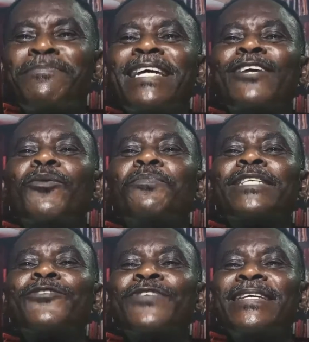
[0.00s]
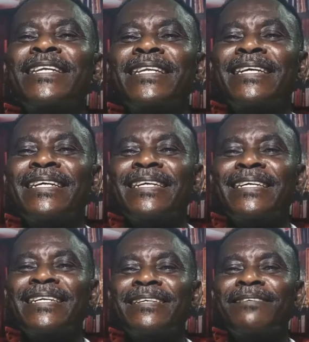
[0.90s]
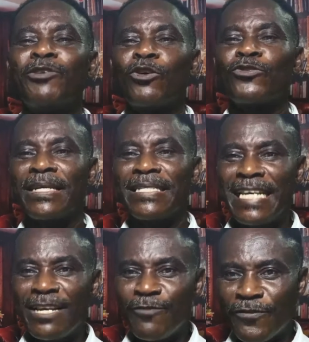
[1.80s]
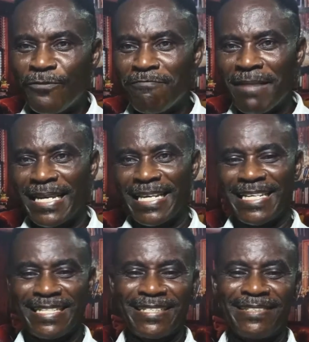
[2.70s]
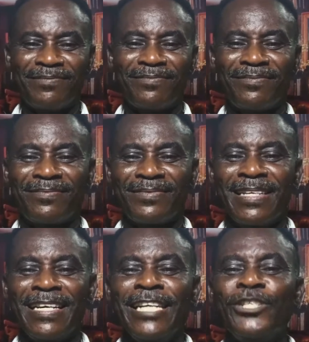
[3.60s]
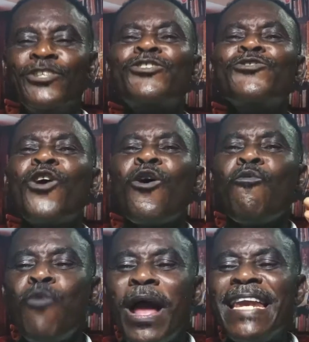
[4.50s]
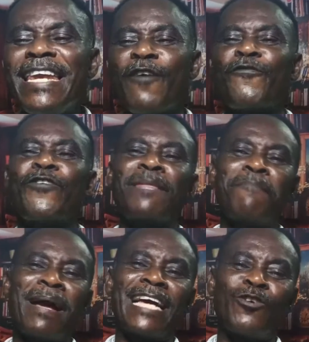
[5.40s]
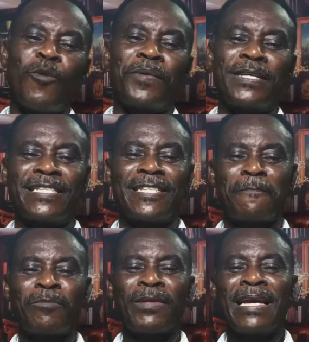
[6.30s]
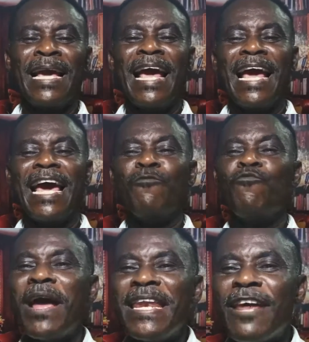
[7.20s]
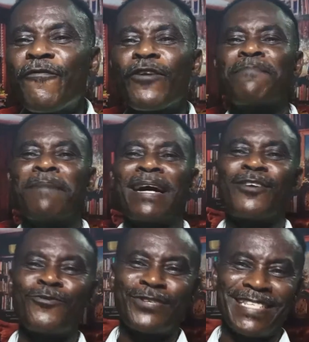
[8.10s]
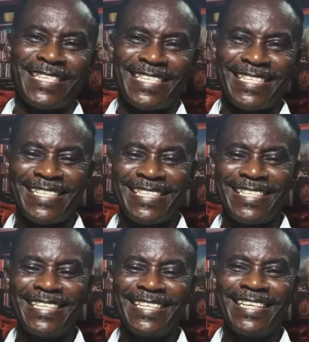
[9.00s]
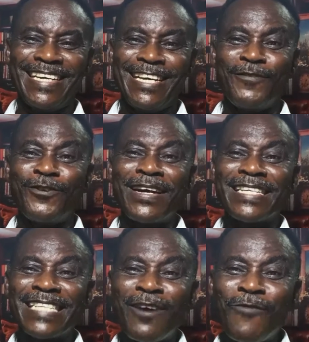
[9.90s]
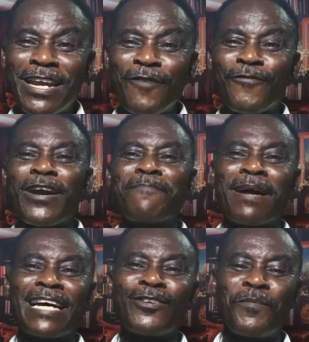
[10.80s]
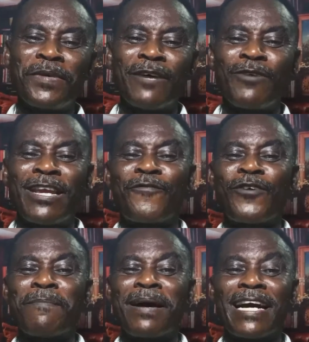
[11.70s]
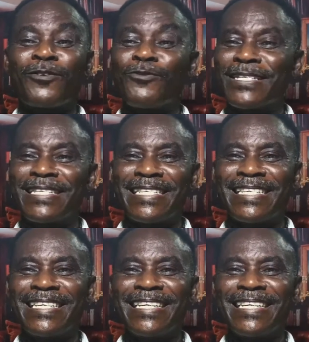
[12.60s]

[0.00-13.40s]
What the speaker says: behind the computer trading because you are dealing with money. You need to know when the forex market opens and when the forex market closes. If you don't understand when the forex market opens and when the forex market closes,